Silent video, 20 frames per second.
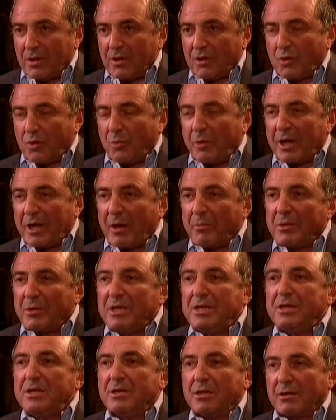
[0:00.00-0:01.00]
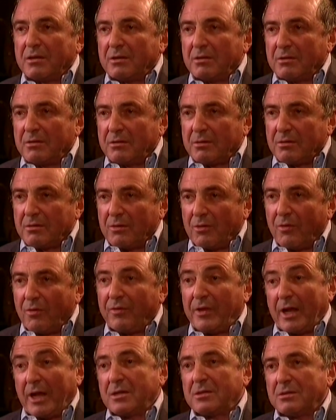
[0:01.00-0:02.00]
to become leader of
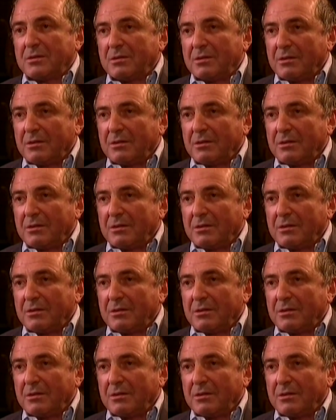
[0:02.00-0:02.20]
that.